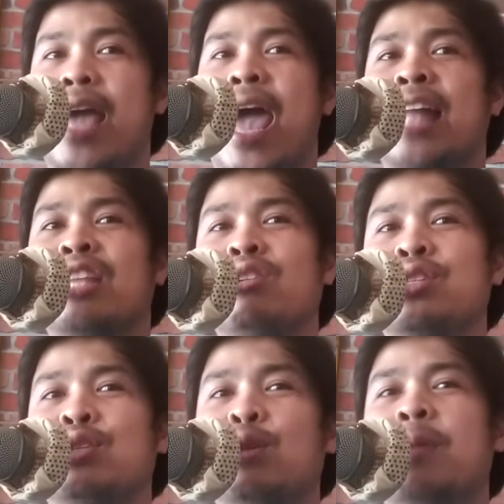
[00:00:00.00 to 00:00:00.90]
and you'll
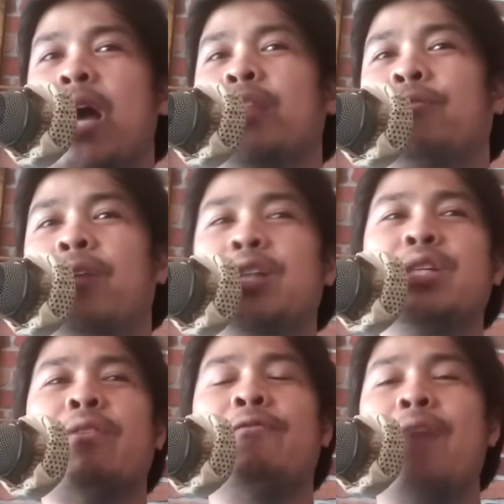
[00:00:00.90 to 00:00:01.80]
soon be on the verge
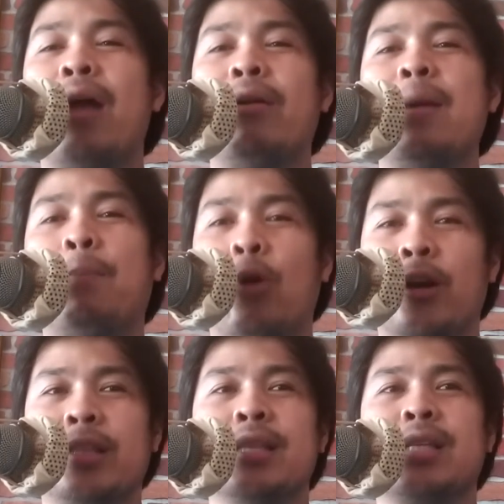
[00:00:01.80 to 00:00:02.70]
of a very
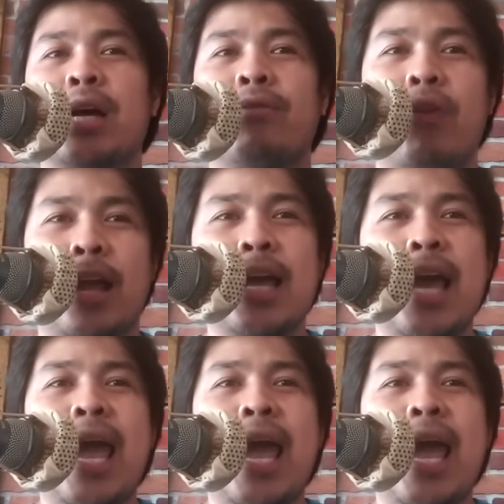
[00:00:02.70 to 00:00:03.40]
important discovery.